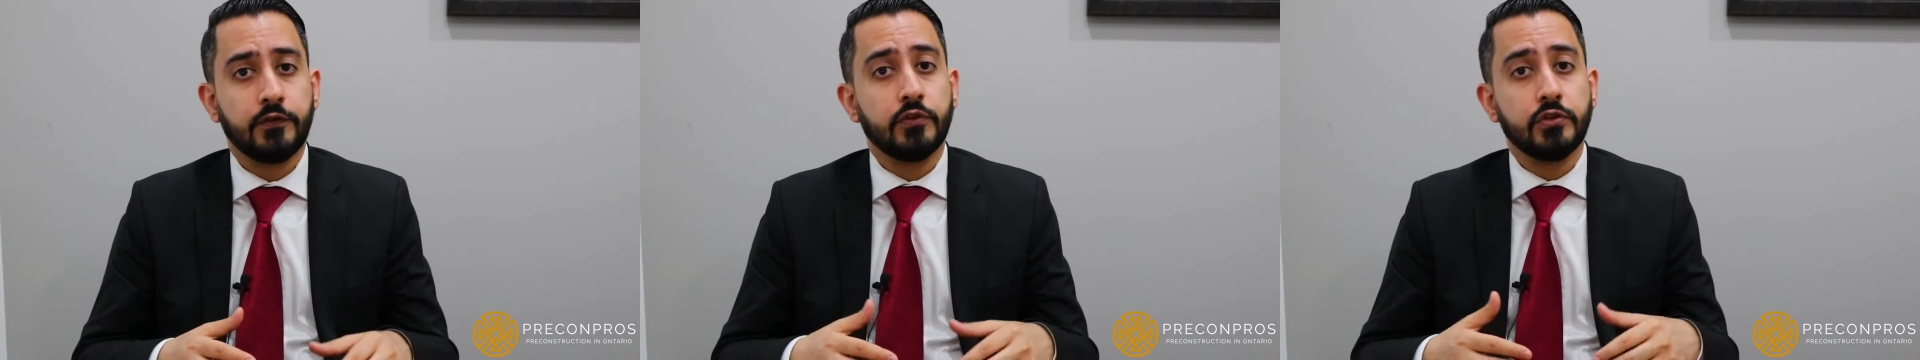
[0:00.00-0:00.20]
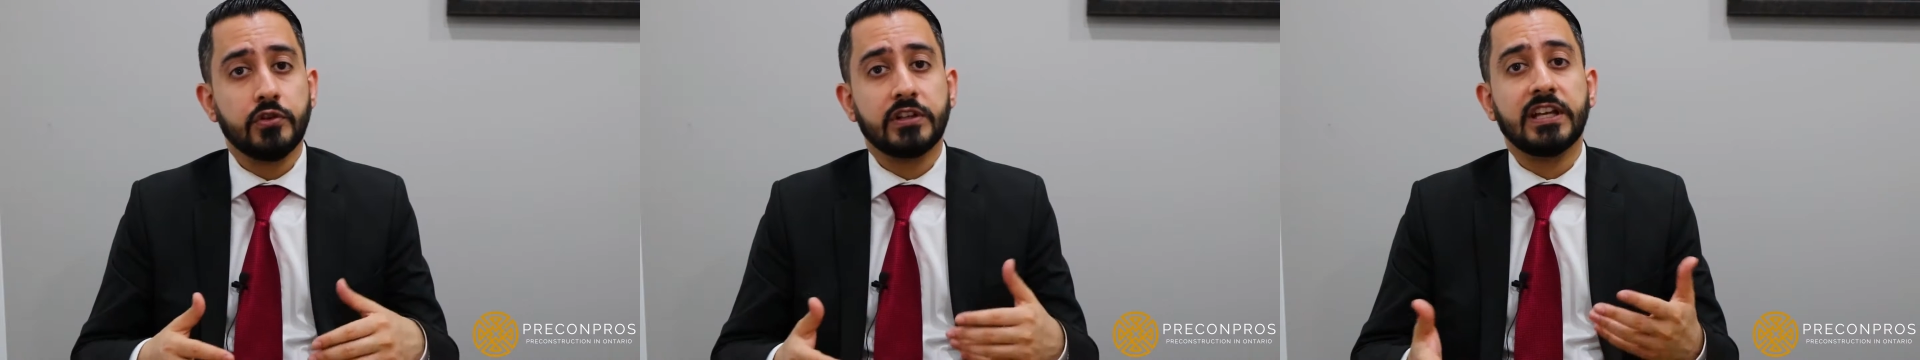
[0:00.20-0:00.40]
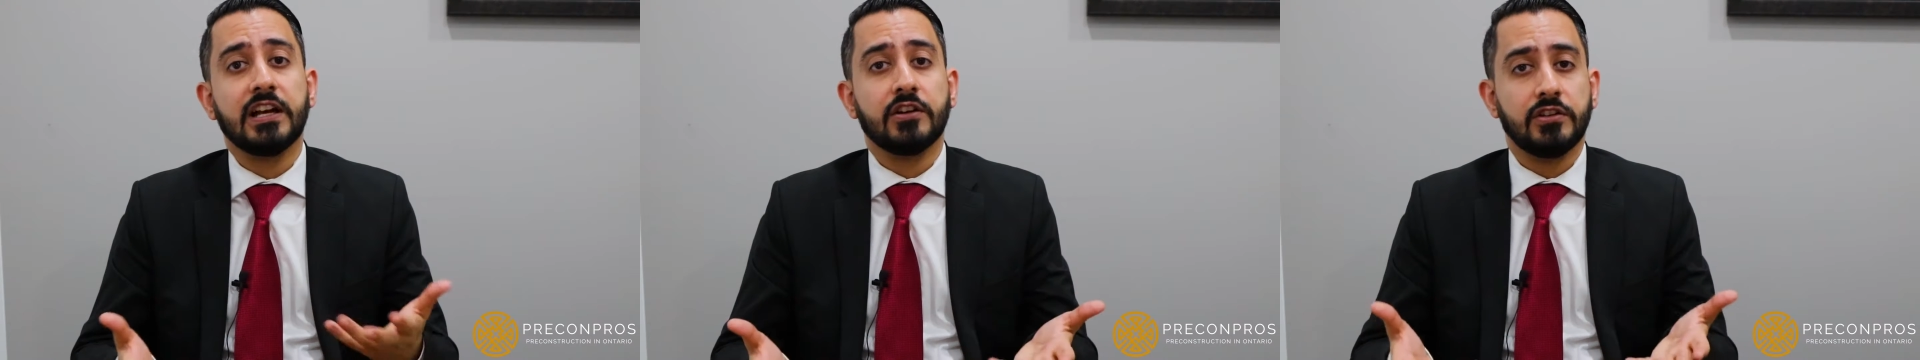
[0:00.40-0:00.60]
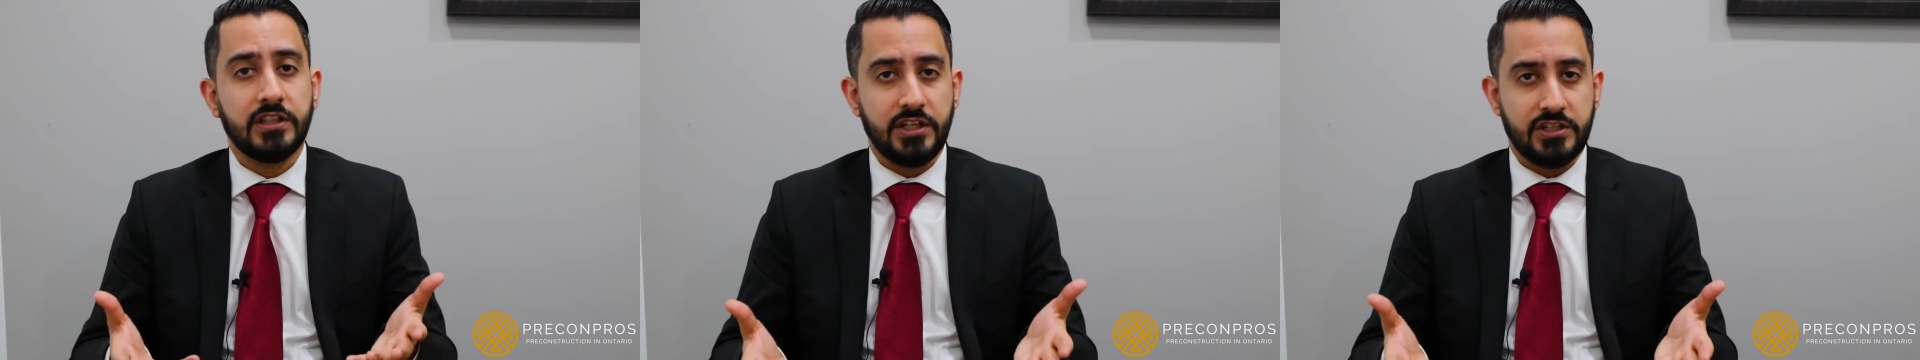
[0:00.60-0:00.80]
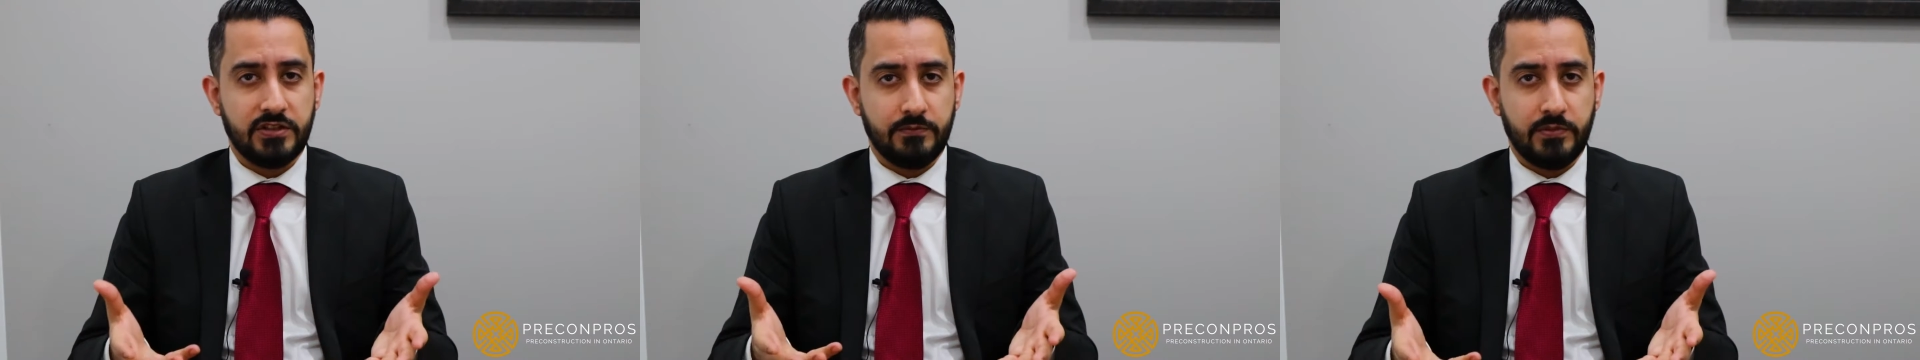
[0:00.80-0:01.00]
for your
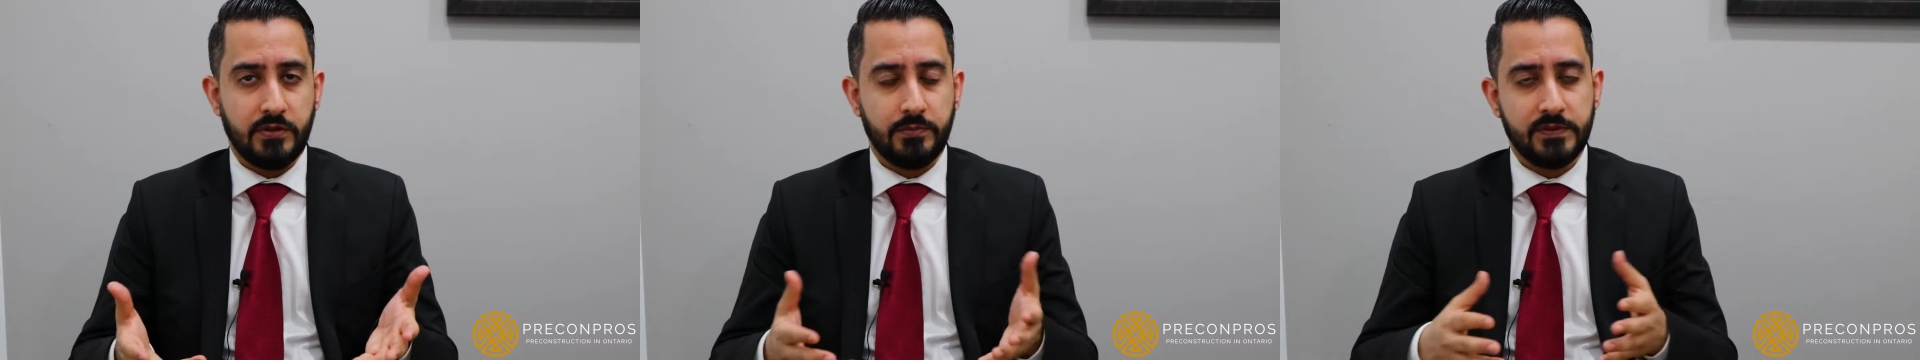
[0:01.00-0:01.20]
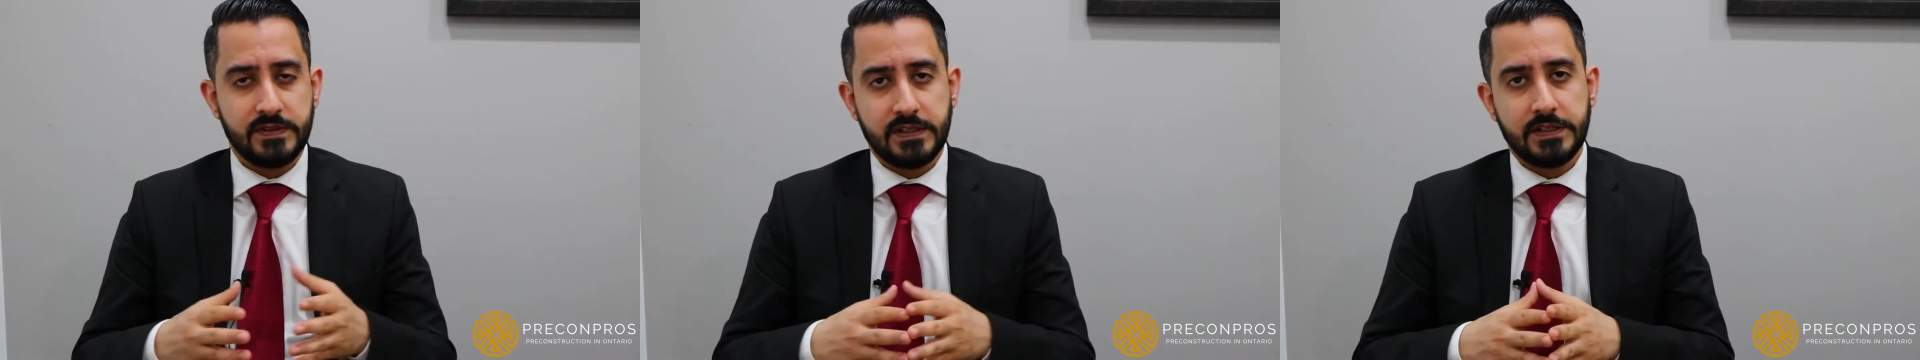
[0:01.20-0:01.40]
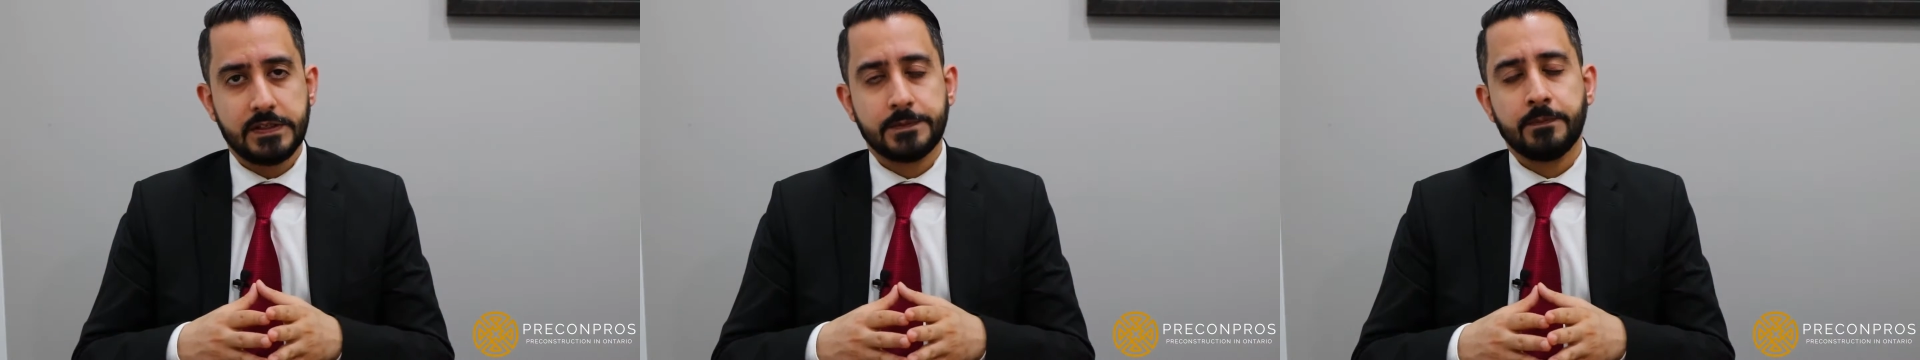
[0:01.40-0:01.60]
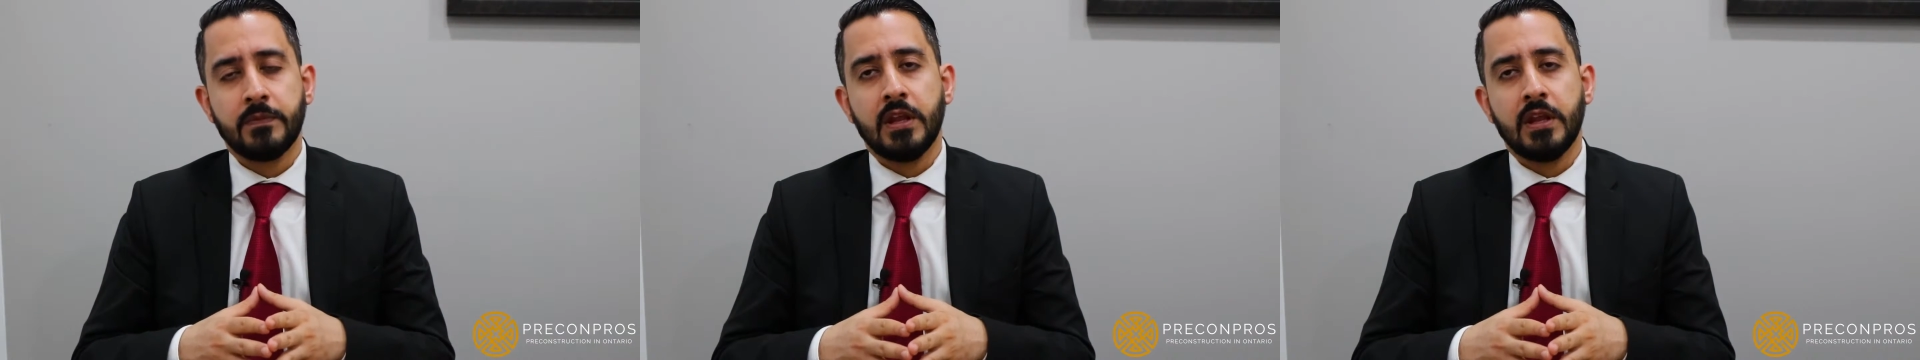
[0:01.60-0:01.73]
calculation purposes.